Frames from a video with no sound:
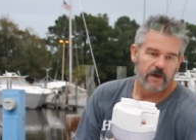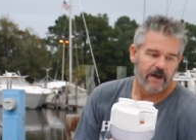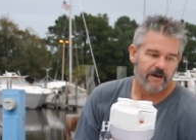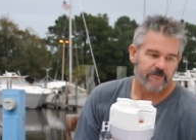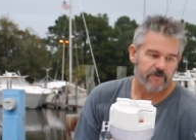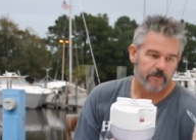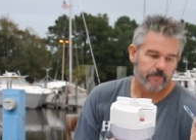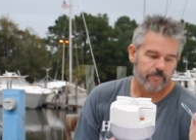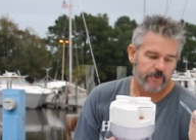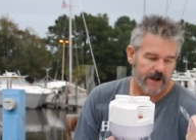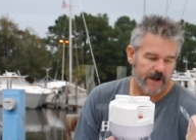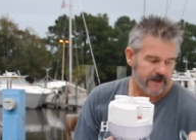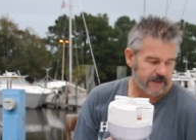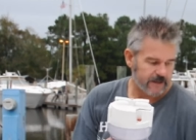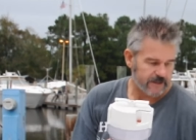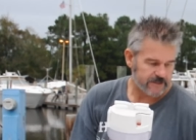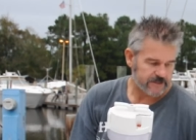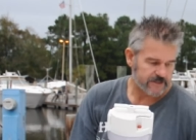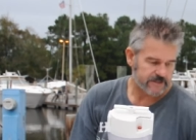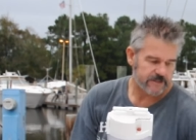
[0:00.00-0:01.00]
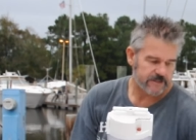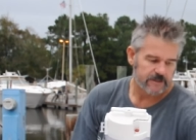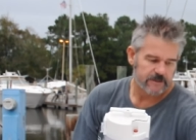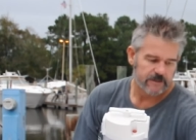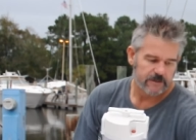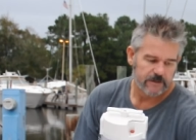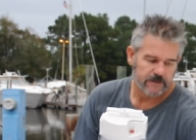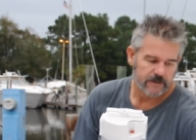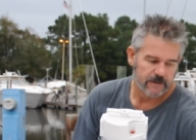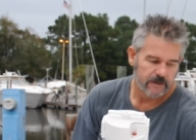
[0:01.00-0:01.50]
have our brackets.
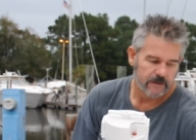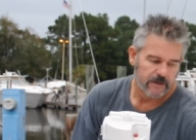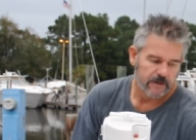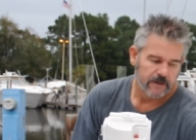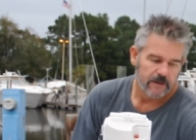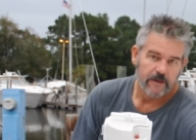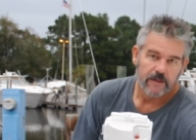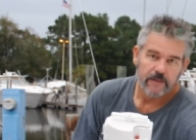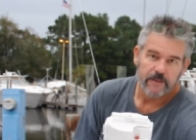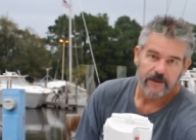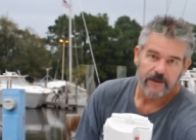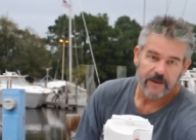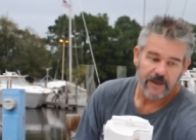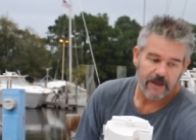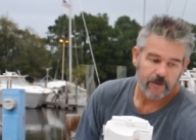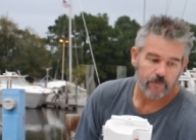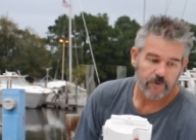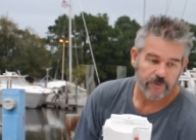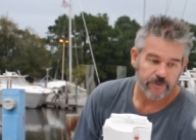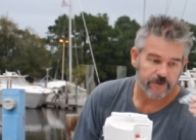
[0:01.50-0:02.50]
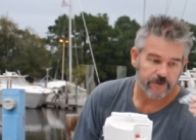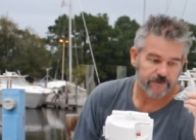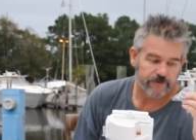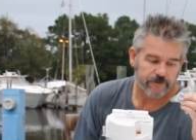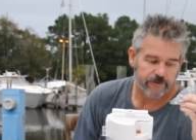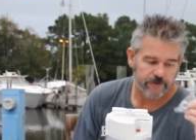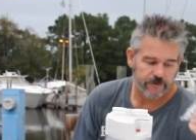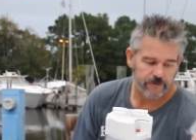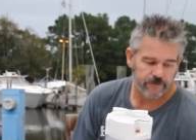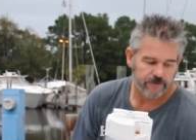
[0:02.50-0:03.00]
They came with the
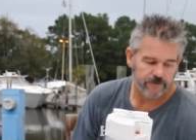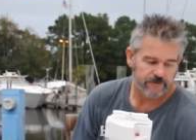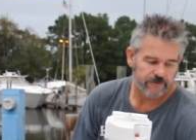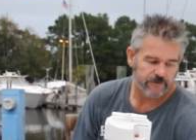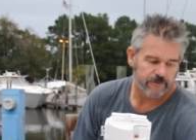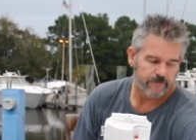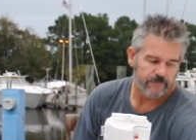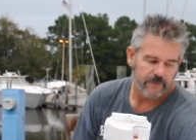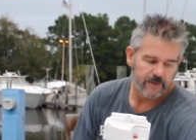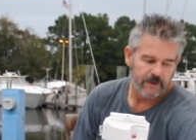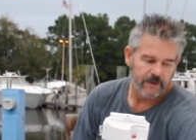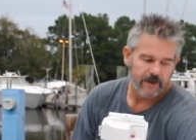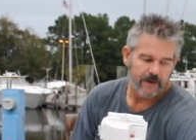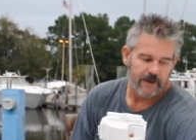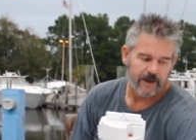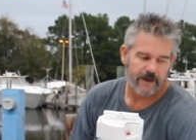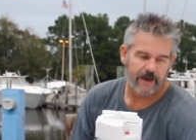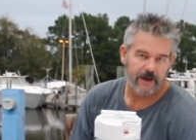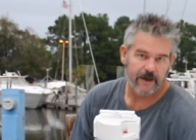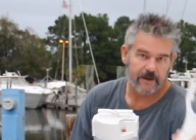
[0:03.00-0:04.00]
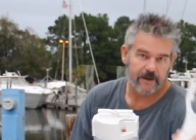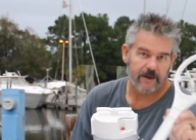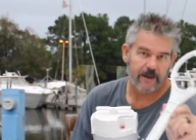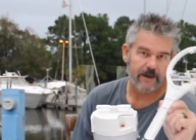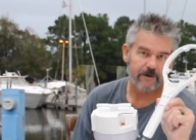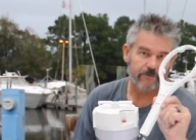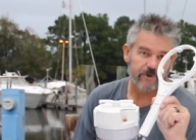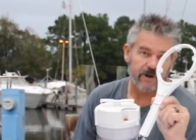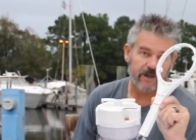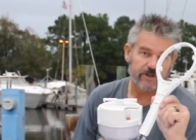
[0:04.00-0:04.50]
screws and
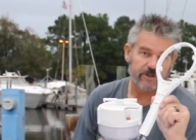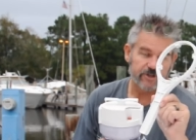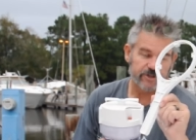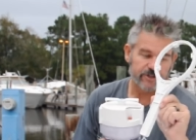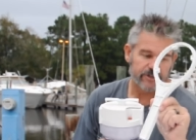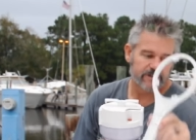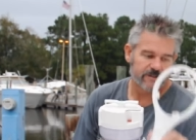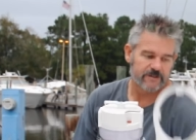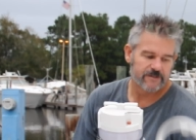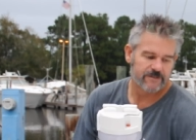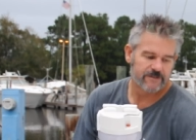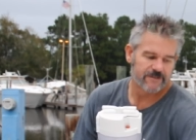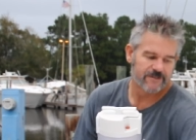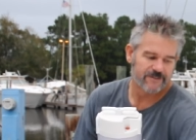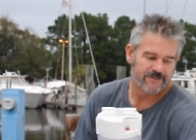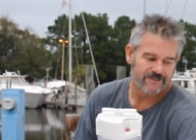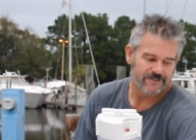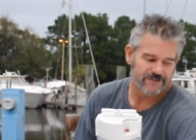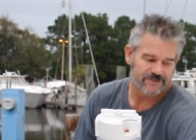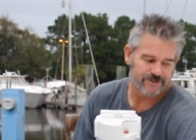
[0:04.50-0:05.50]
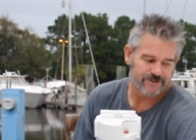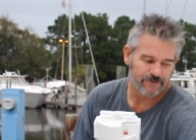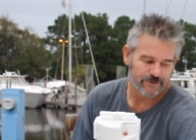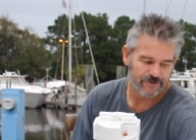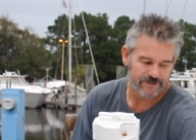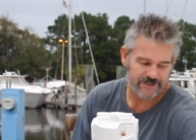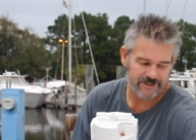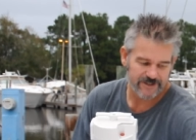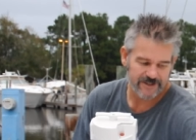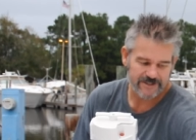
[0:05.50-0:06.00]
a wrench to
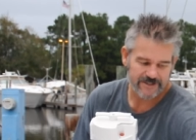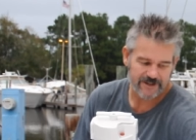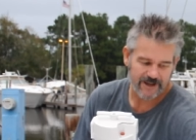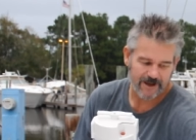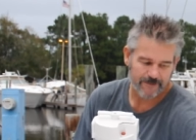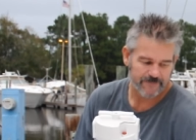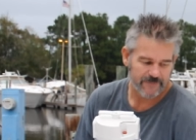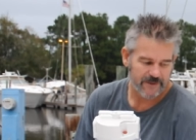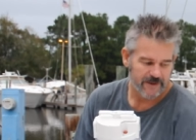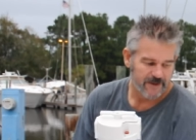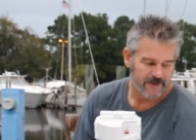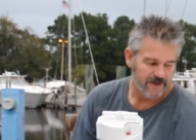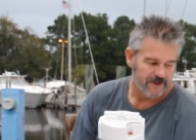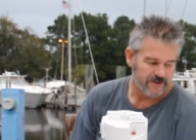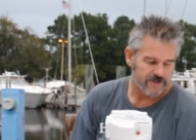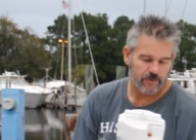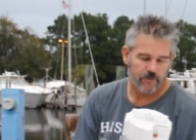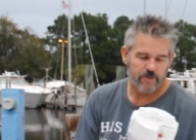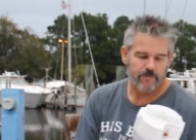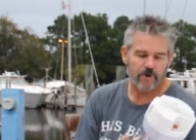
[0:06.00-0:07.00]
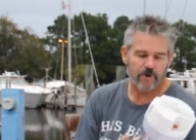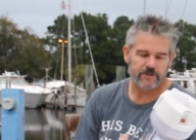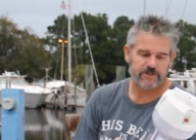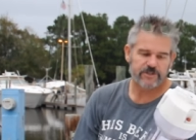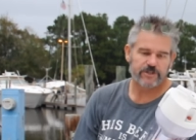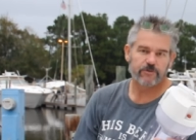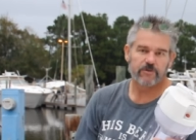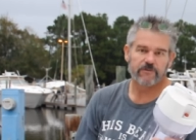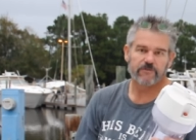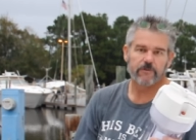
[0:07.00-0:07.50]
loosen these up. So we bought
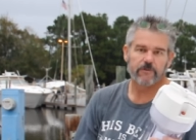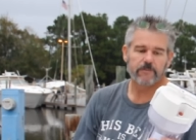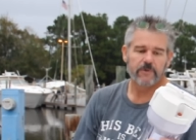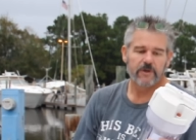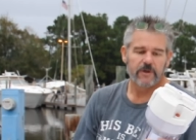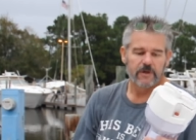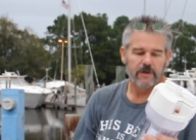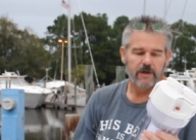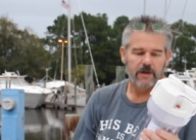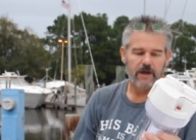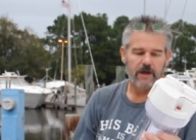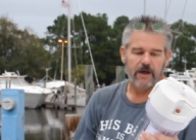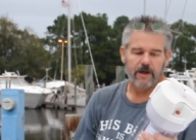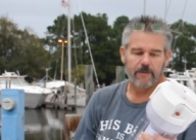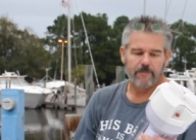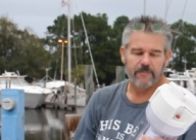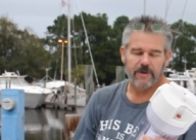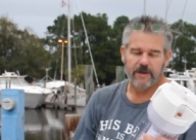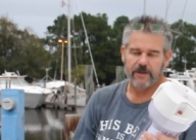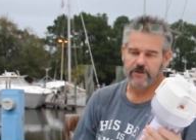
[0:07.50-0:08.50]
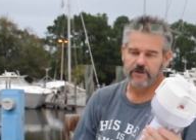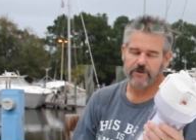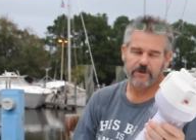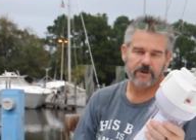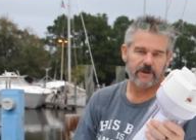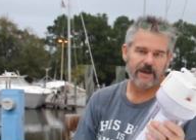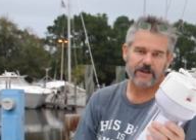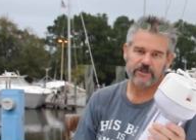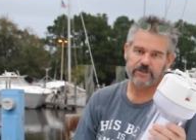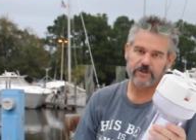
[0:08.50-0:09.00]
2 of them, and you
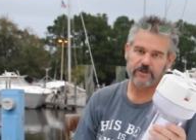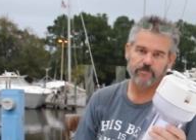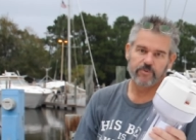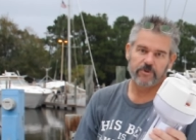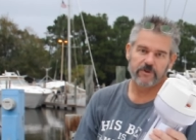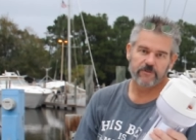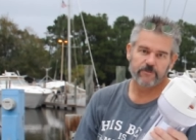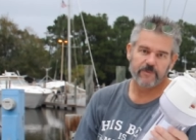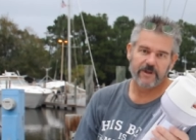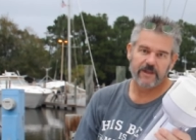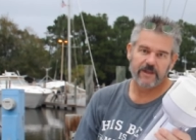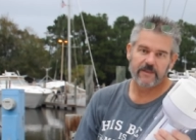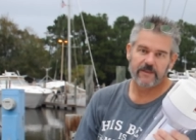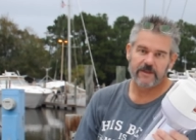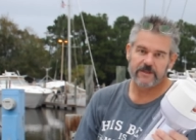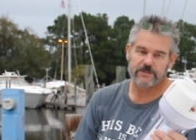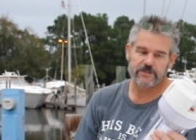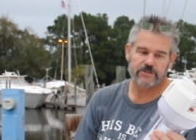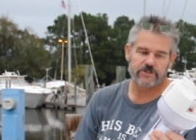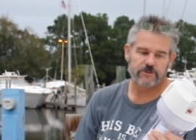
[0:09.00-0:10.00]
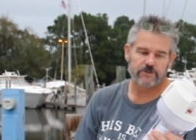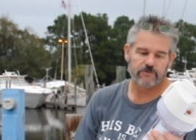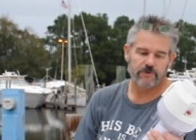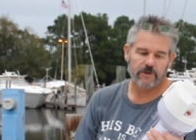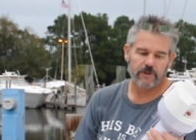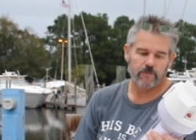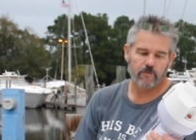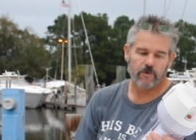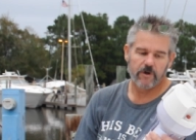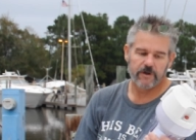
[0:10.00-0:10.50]
can actually put as many of these as you
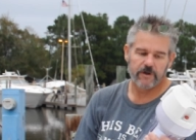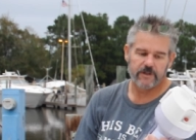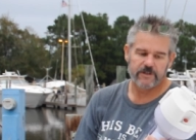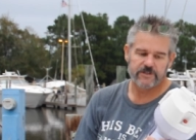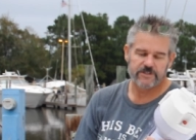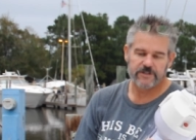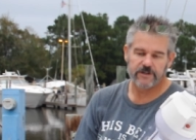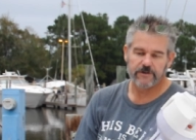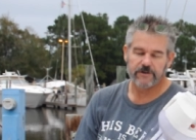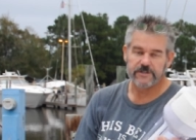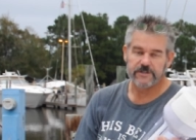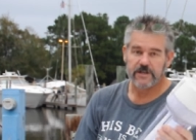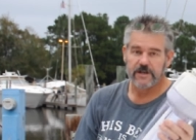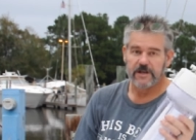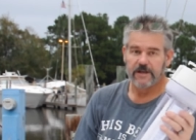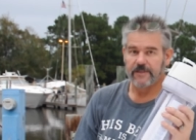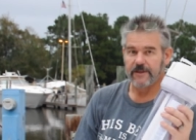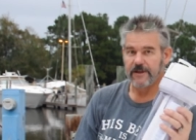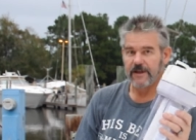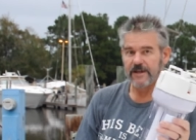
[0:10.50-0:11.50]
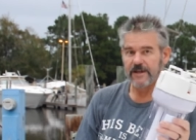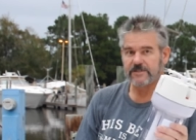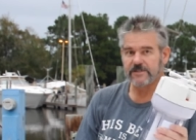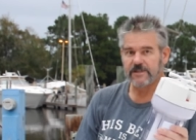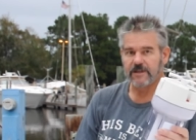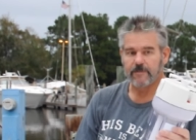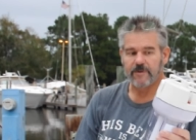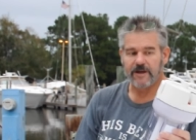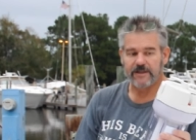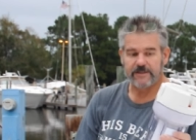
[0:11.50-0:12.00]
really want in series. The nice
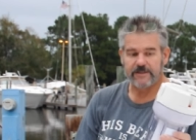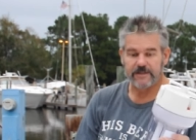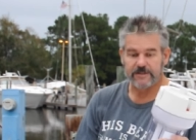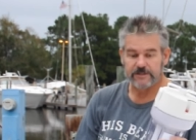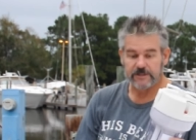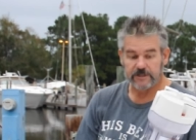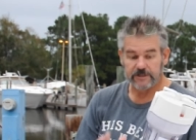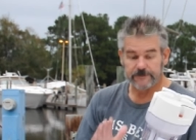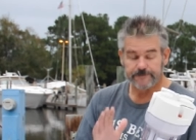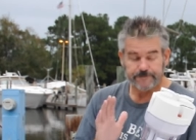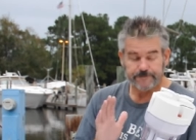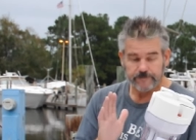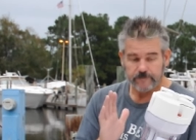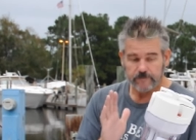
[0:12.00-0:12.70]
thing about these is